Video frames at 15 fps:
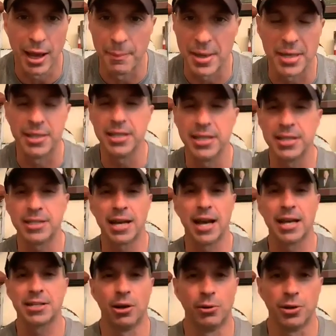I mean, these
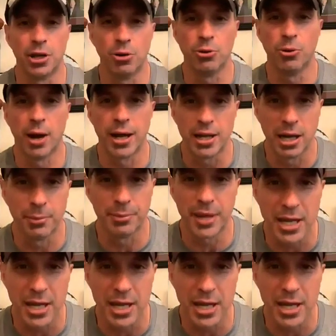guys don't know who I am.